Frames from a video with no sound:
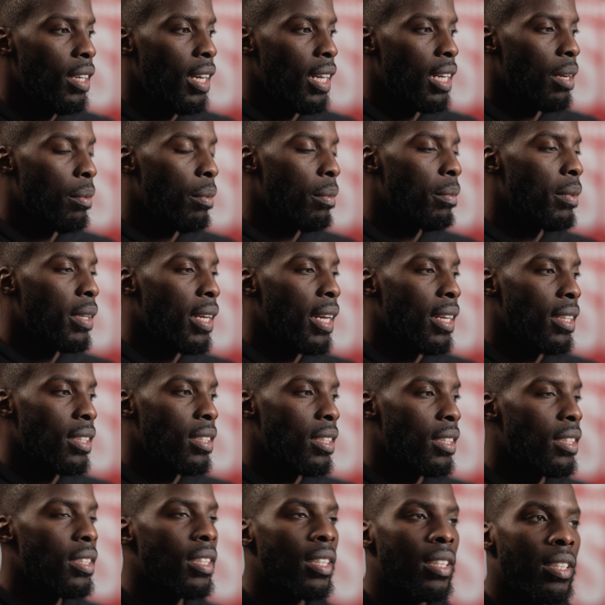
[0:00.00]
And then when we get
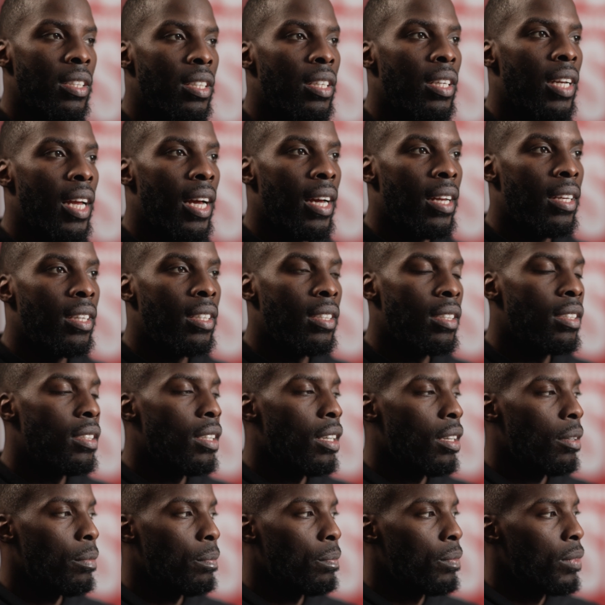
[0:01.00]
into 6 or 9,
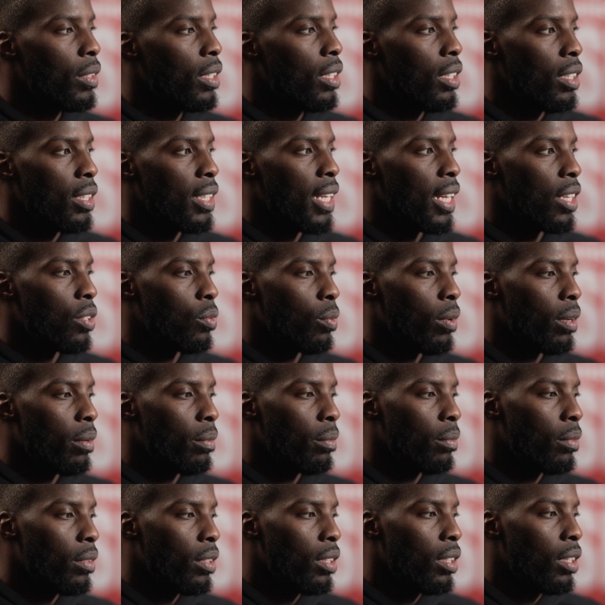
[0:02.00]
that's
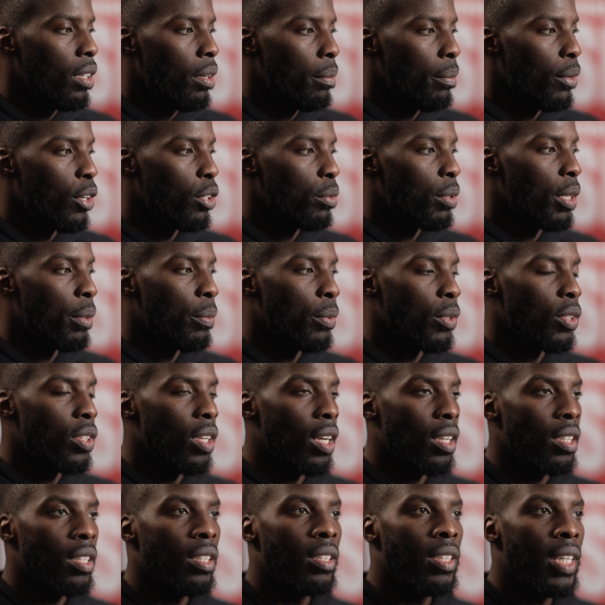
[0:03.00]
when most people
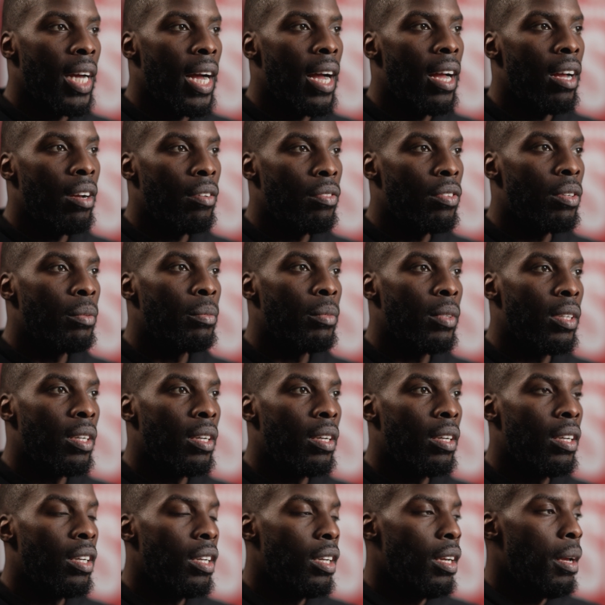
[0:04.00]
start to tire from
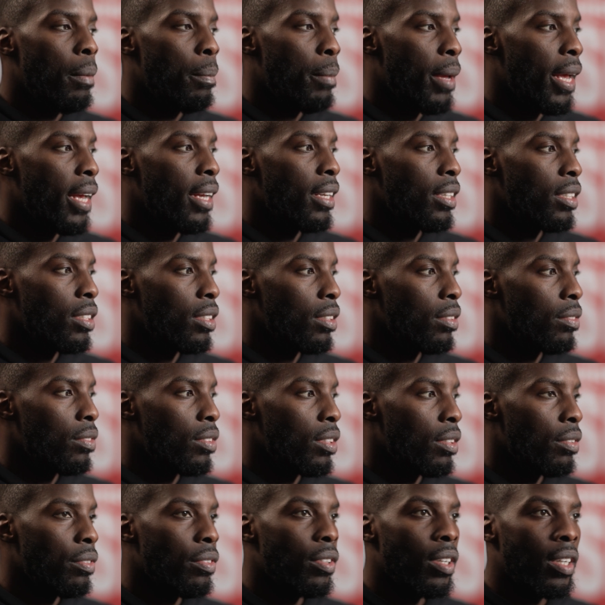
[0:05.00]
the pace of
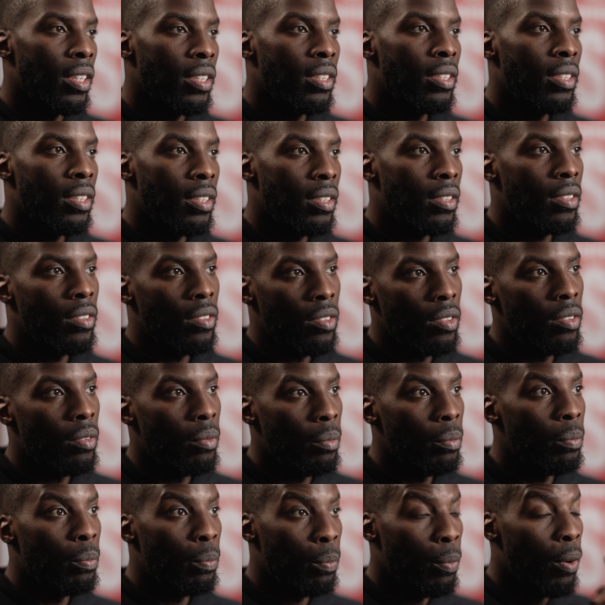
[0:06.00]
the first
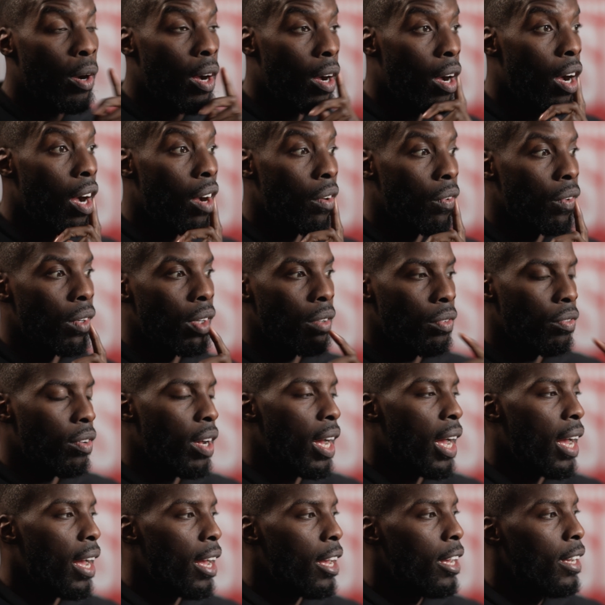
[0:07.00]
half of the
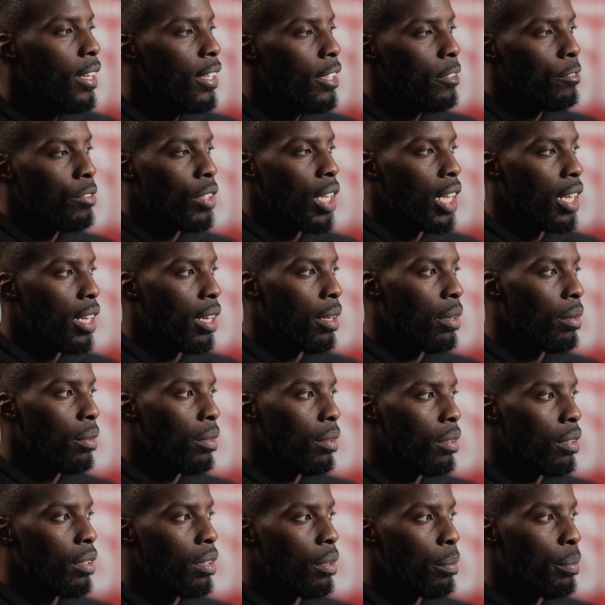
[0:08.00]
fight. And then
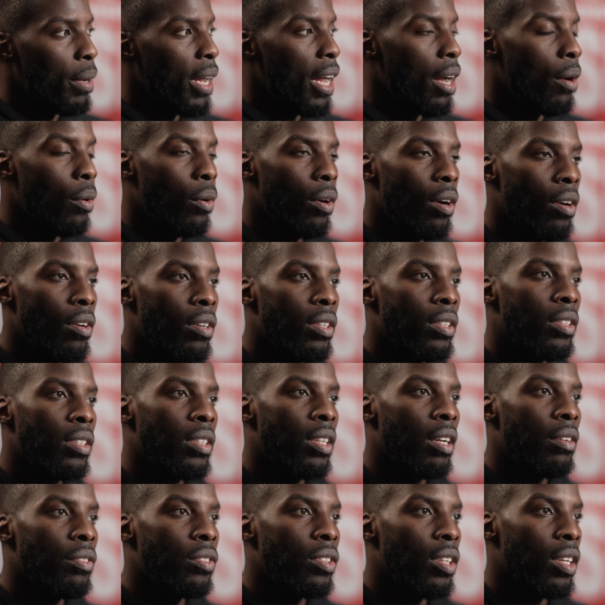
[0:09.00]
the power and
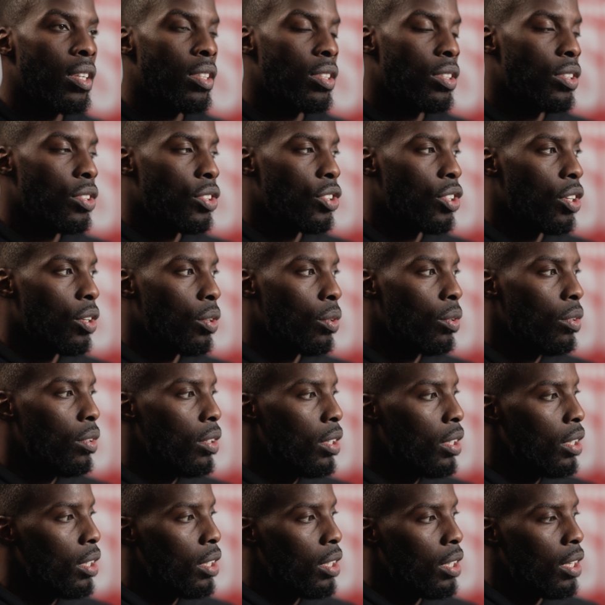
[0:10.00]
stuff starts to show,
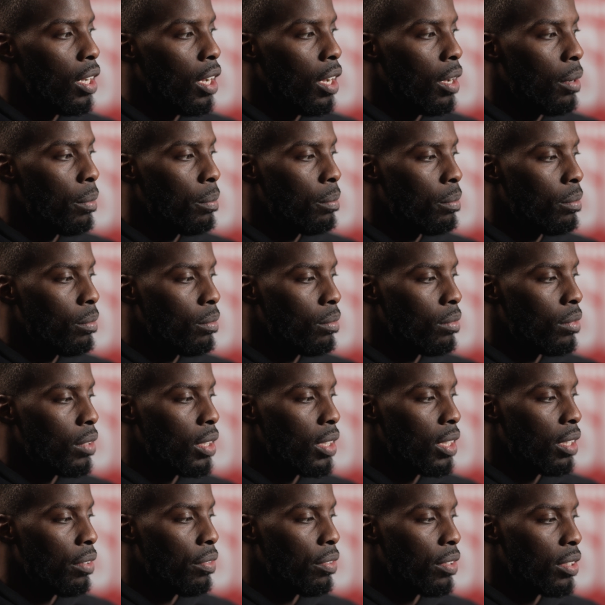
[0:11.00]
the
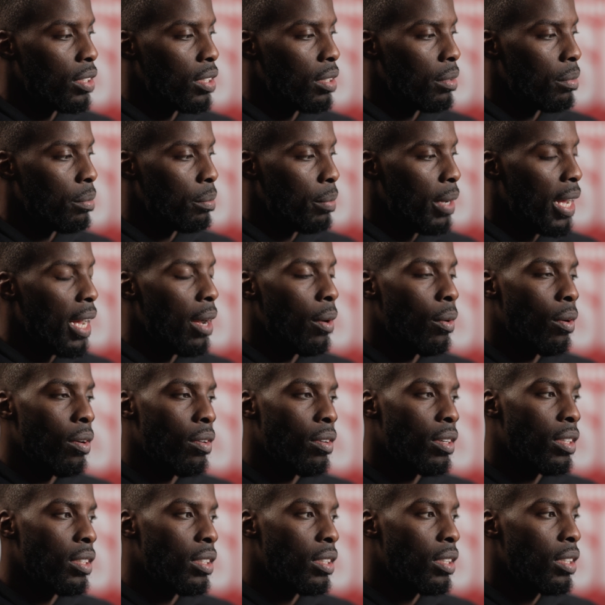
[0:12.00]
difference in
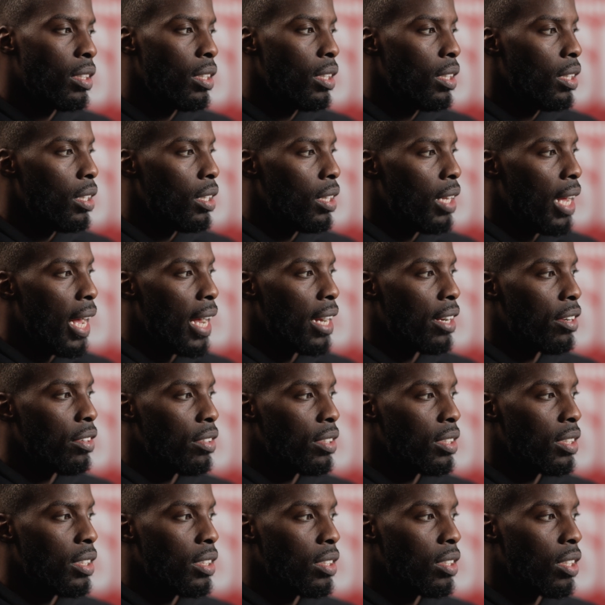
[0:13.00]
power and
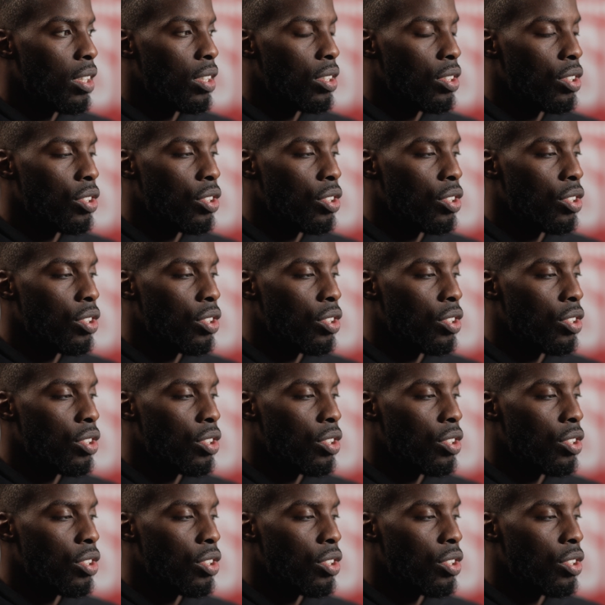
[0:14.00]
accuracy starts